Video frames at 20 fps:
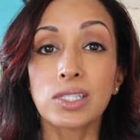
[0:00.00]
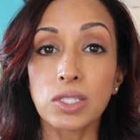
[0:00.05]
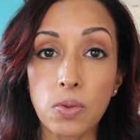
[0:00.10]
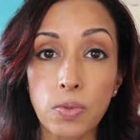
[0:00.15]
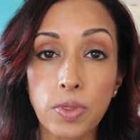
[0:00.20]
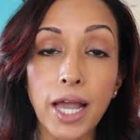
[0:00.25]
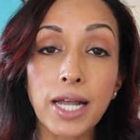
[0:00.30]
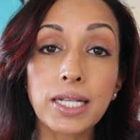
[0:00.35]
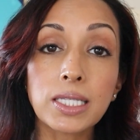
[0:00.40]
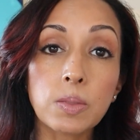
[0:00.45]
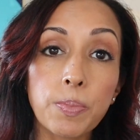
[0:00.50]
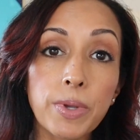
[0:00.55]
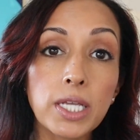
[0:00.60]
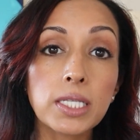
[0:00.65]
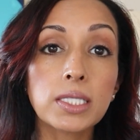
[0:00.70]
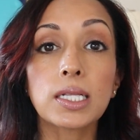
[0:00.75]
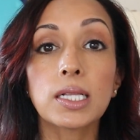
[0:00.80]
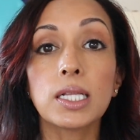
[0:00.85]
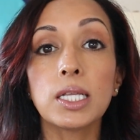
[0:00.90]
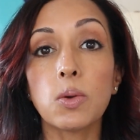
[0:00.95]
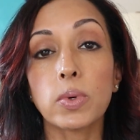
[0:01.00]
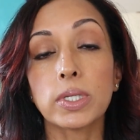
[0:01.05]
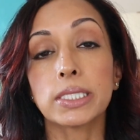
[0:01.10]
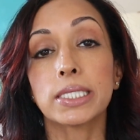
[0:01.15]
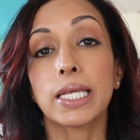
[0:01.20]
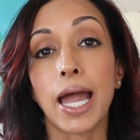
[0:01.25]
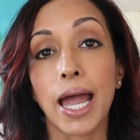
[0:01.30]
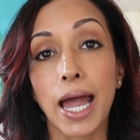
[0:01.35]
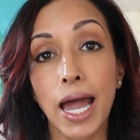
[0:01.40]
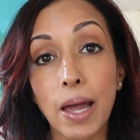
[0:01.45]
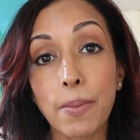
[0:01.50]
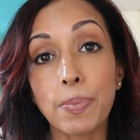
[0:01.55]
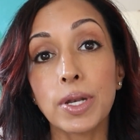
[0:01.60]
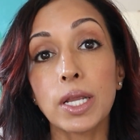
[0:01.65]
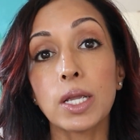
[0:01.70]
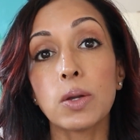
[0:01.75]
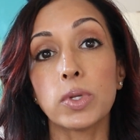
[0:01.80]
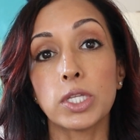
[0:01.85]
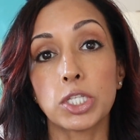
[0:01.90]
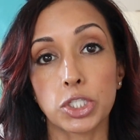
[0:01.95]
So that's basically what's
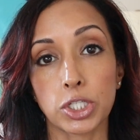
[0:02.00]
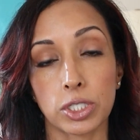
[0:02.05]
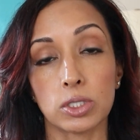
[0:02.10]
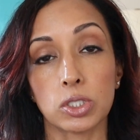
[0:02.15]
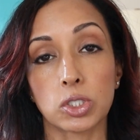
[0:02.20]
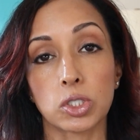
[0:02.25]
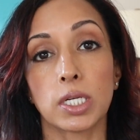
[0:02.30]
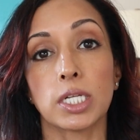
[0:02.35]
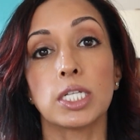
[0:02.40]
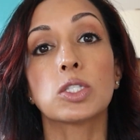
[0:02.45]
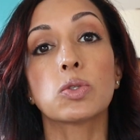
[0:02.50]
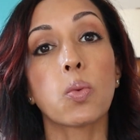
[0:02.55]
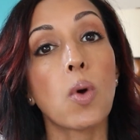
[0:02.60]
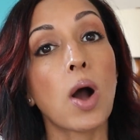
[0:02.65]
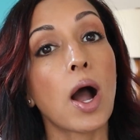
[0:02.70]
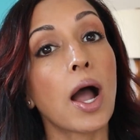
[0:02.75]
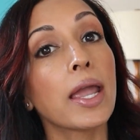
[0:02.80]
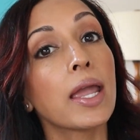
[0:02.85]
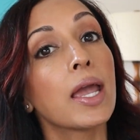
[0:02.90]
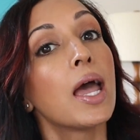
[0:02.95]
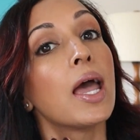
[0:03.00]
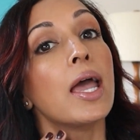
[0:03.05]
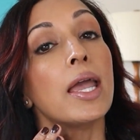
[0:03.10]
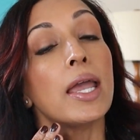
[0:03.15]
happening with children. It's why